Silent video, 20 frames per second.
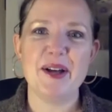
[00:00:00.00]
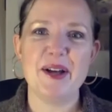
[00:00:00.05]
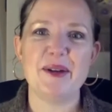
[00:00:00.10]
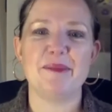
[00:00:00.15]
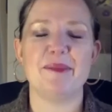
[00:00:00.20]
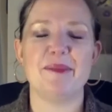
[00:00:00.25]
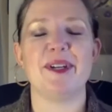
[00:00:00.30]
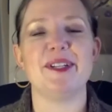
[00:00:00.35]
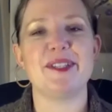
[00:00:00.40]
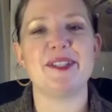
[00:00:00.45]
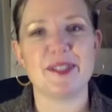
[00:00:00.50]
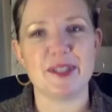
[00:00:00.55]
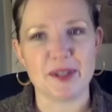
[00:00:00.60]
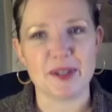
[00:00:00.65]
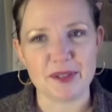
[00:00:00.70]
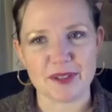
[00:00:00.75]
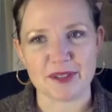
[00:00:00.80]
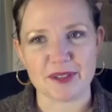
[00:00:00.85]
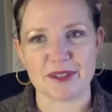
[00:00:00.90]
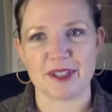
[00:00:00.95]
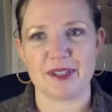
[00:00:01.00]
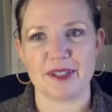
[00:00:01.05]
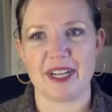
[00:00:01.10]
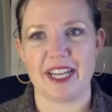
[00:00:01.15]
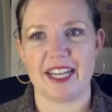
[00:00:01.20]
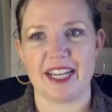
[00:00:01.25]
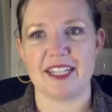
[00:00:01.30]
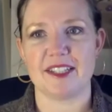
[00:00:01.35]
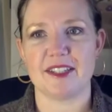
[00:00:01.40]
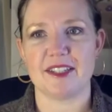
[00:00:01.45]
But it's so true.
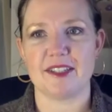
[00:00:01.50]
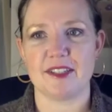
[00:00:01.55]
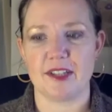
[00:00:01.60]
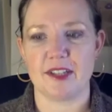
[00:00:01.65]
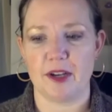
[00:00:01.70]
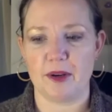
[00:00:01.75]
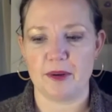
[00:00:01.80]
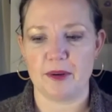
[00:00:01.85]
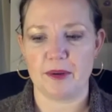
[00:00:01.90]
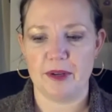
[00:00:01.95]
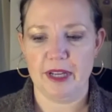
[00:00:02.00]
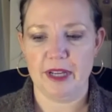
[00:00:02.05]
And it's so,